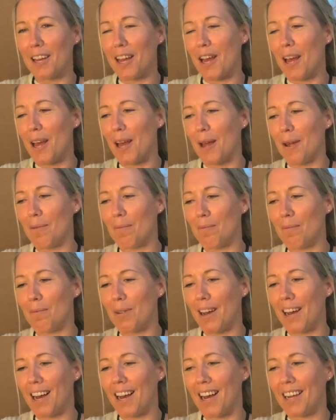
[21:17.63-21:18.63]

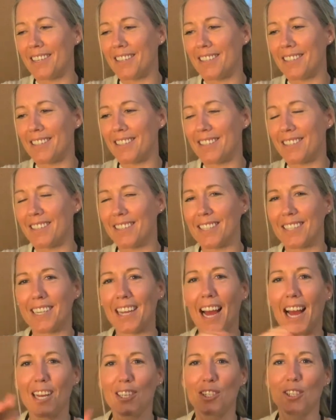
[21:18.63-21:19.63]
and
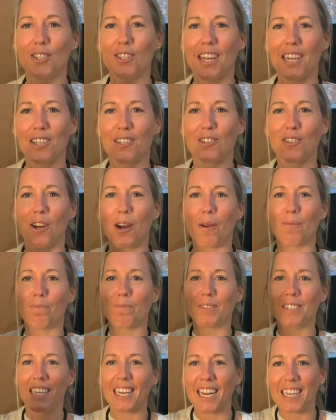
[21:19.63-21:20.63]
catch you next time.
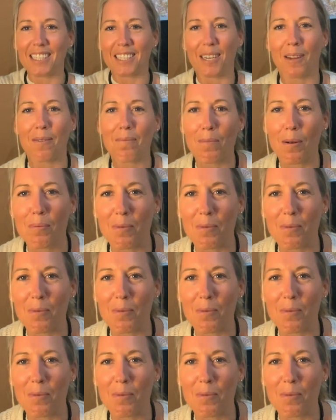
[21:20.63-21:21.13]
See you later. Bye